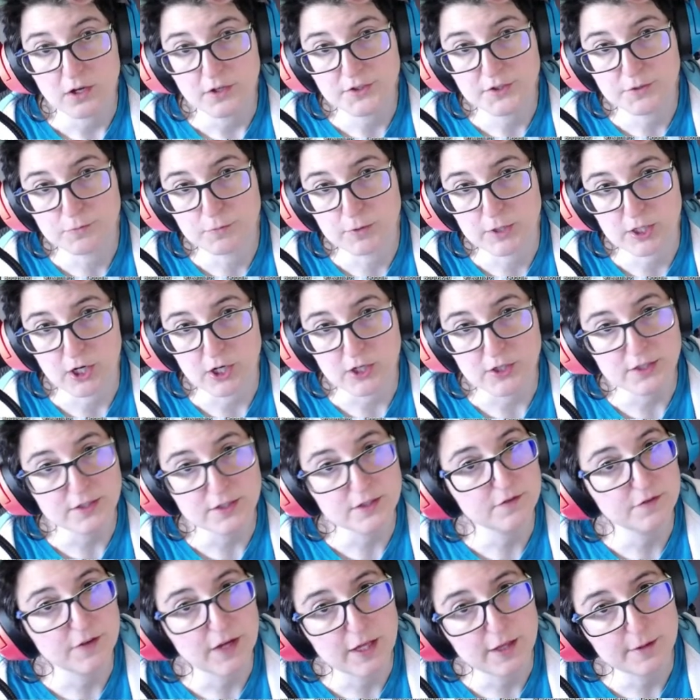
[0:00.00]

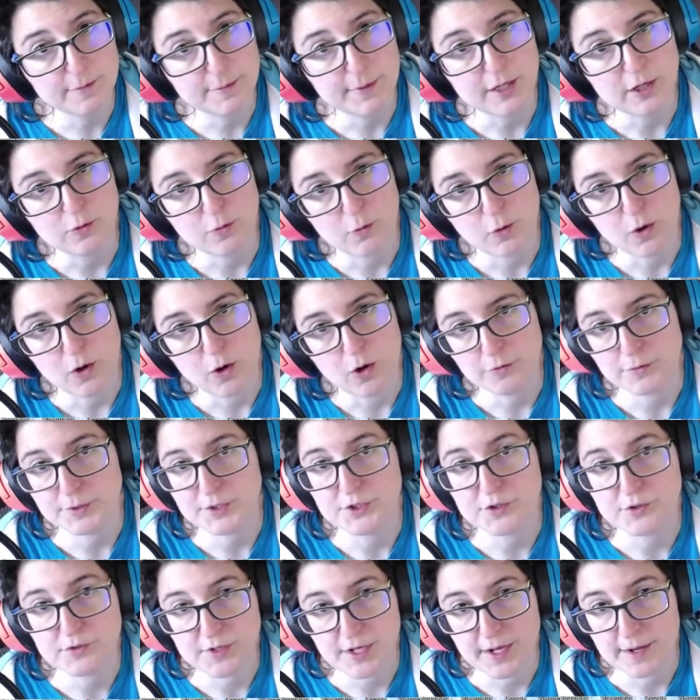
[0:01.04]
regardless of element, you will
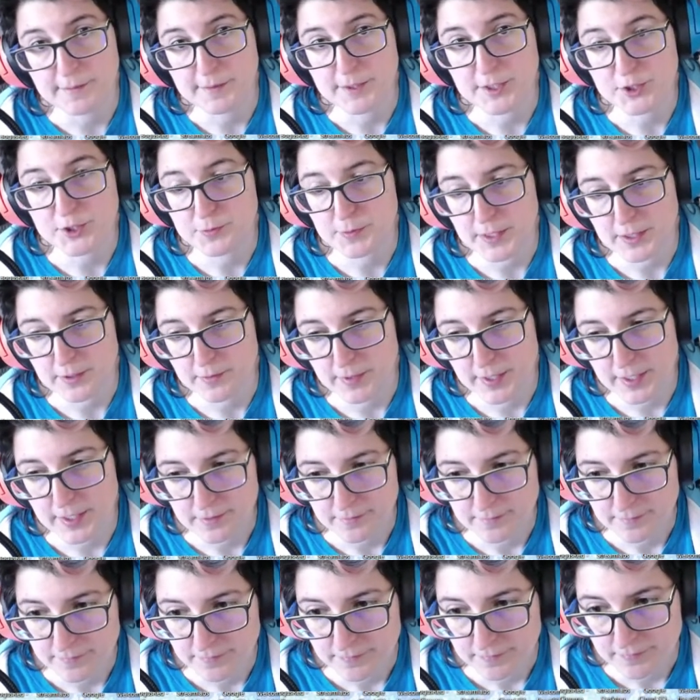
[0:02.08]
always do damage, by the way.
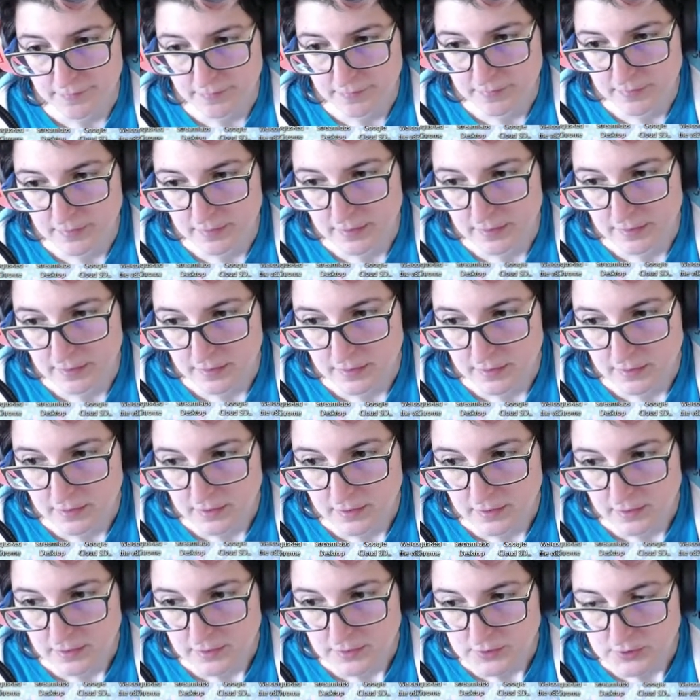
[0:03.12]

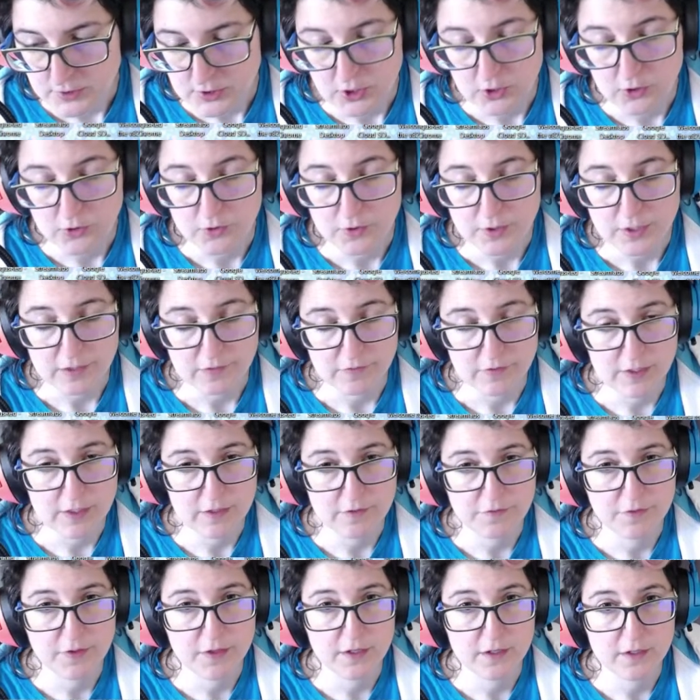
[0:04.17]
So even
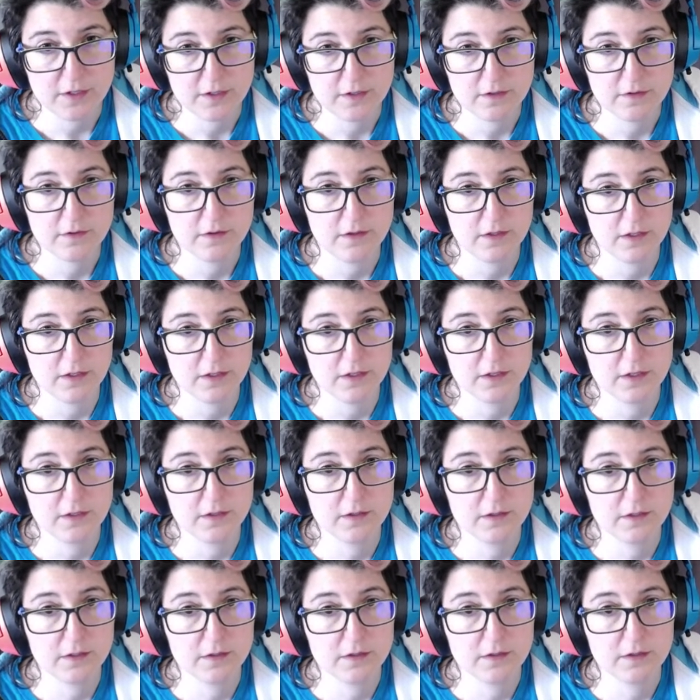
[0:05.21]
if
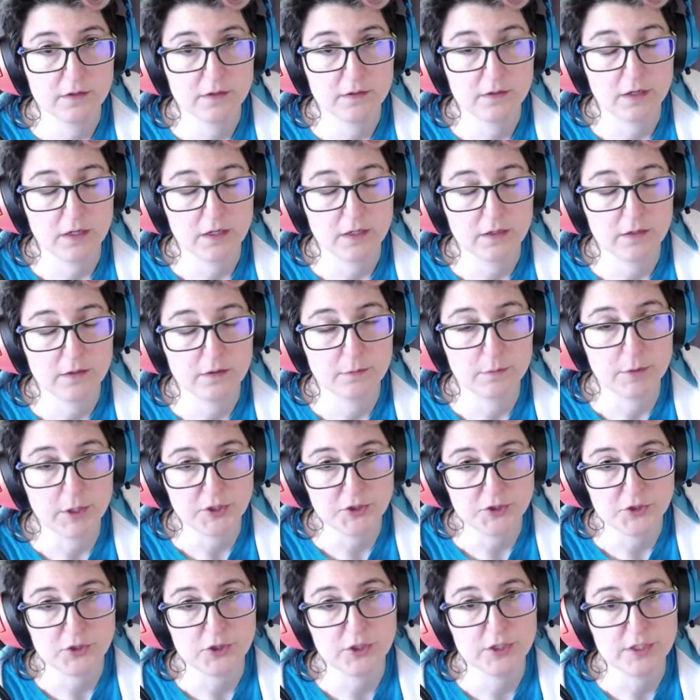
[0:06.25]
the
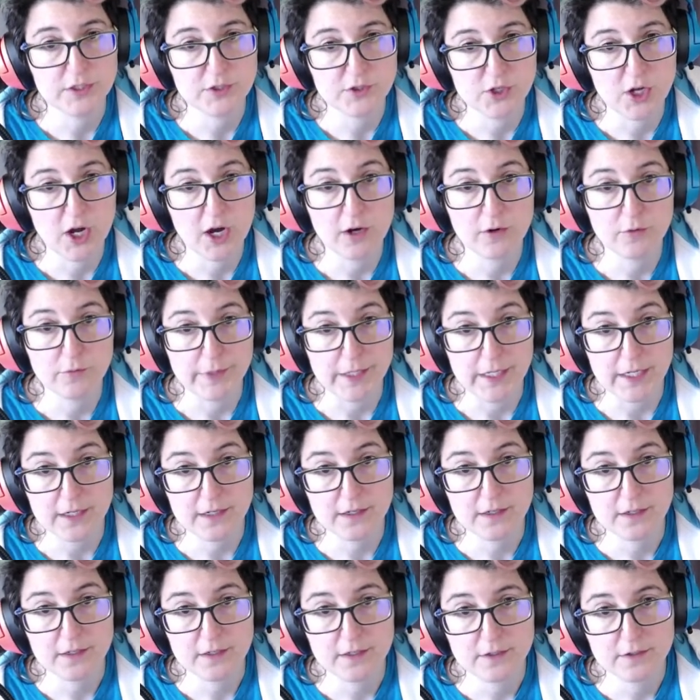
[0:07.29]
monster is not
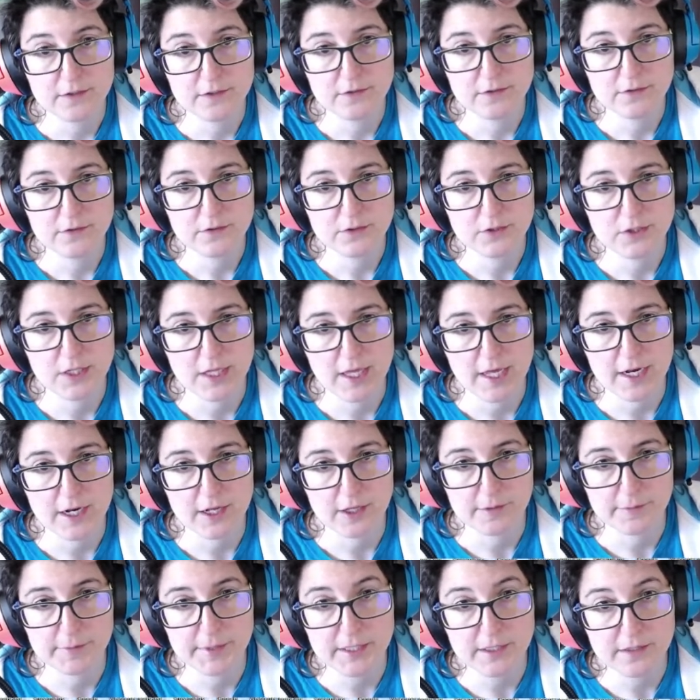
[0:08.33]
weak to that
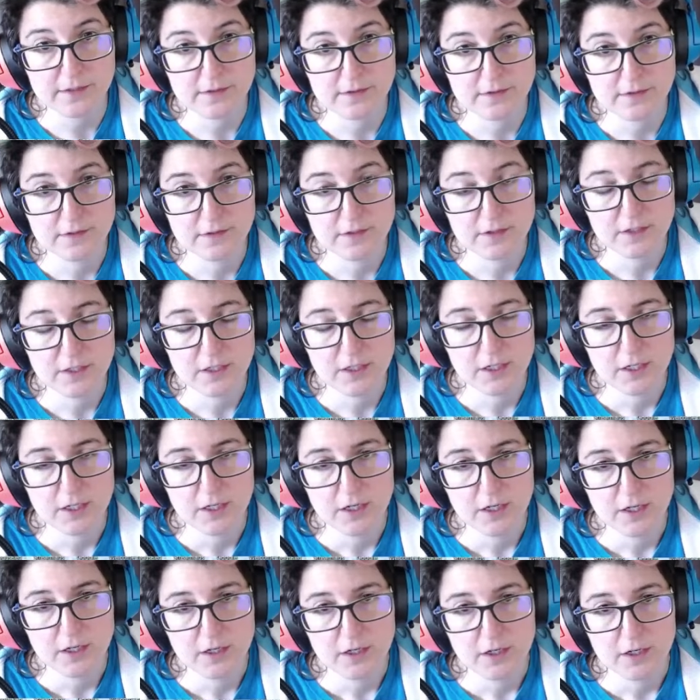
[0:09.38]
element,
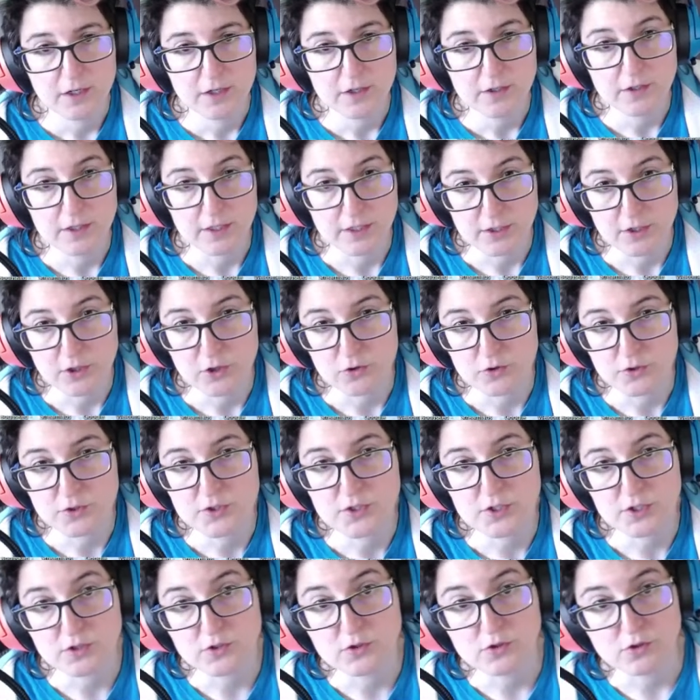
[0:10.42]
you'll
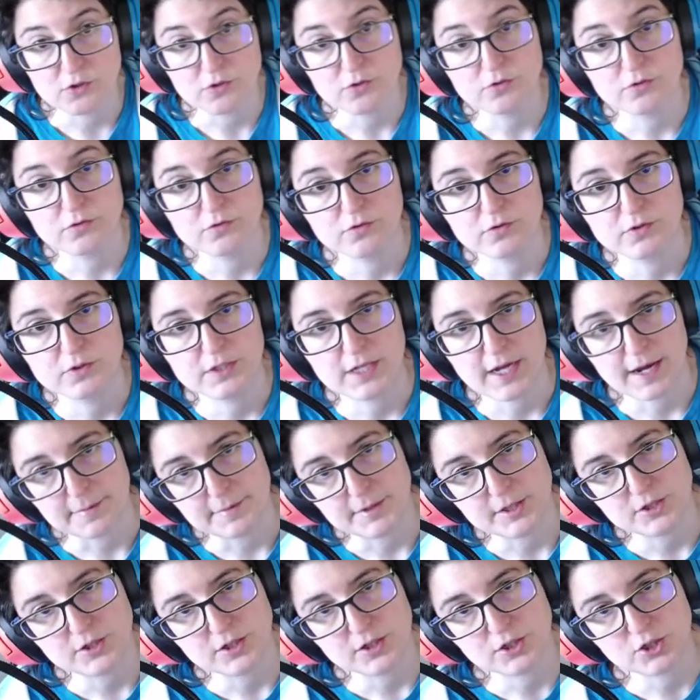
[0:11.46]
still do
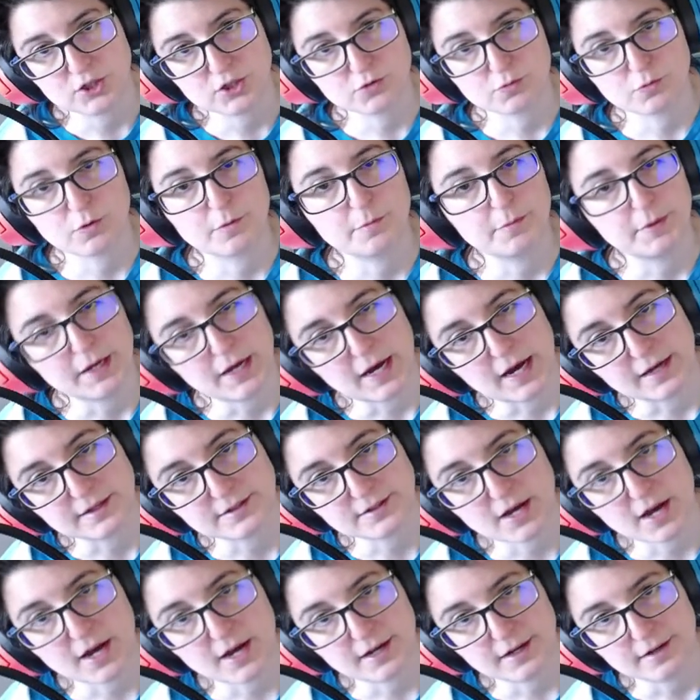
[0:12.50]
damage. It just won't be as
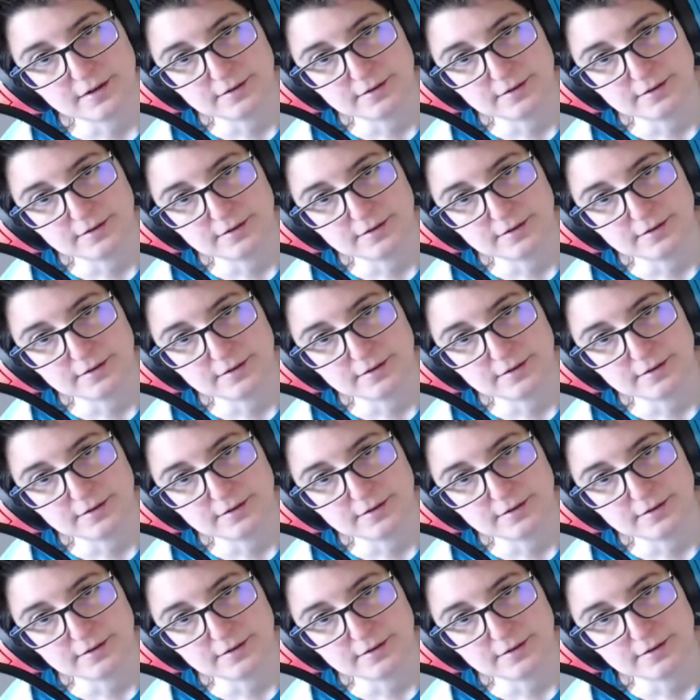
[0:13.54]
high.